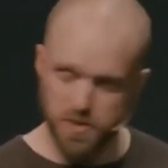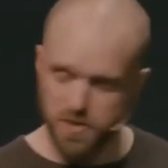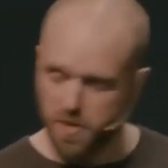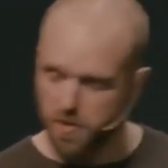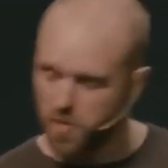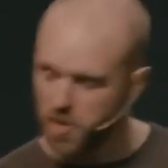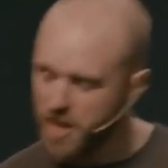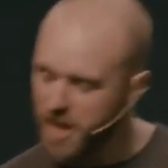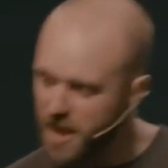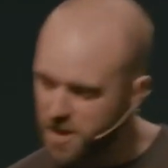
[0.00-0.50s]

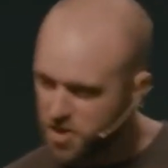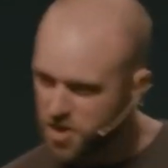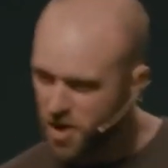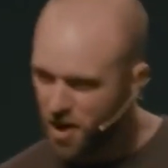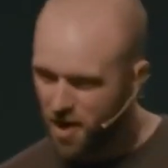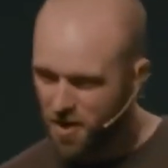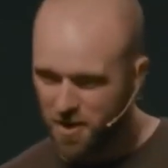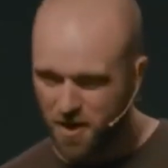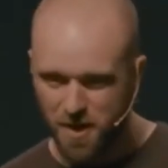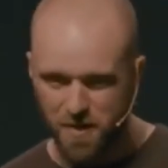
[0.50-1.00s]
chose to
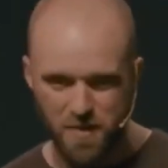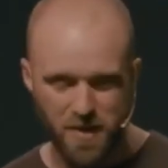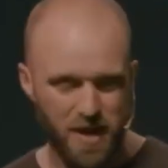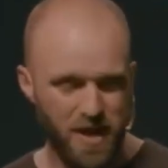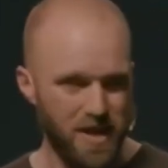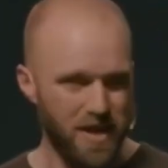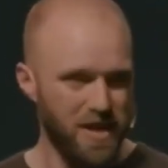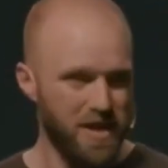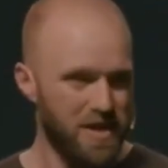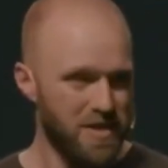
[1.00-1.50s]
join us
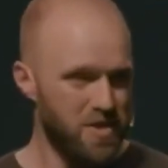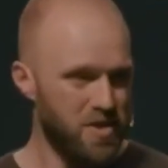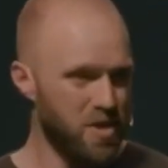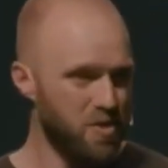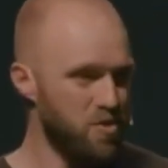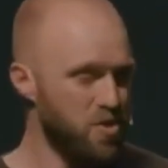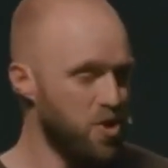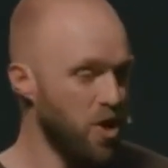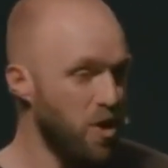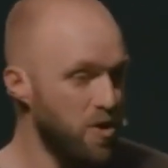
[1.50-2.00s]
today.
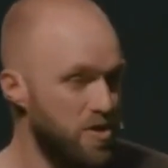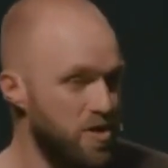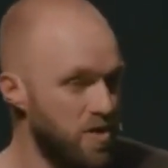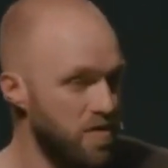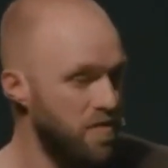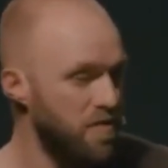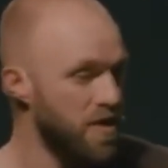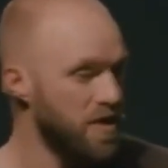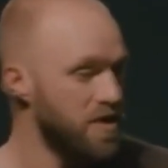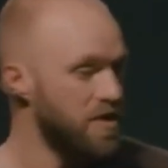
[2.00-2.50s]
We
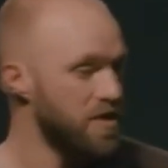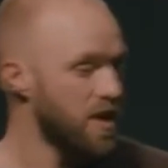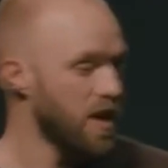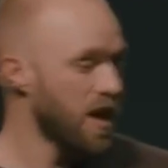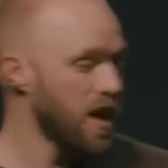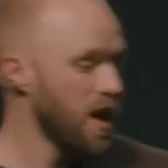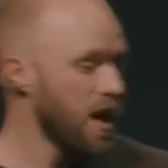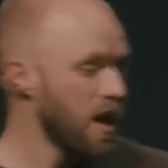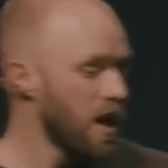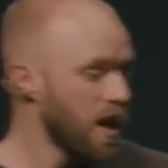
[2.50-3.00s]
believe that
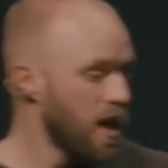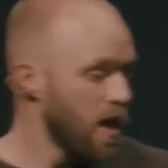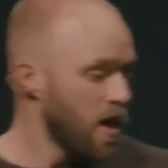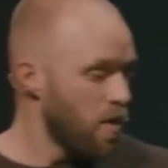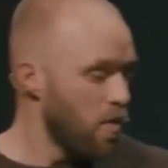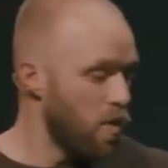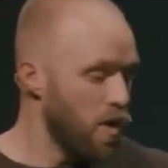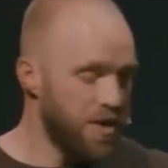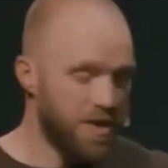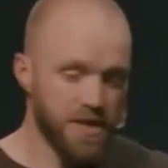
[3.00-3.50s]
God
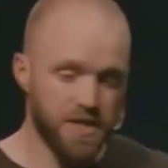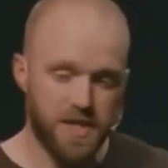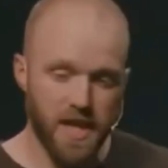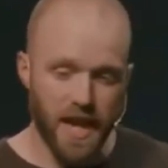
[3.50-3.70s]
has great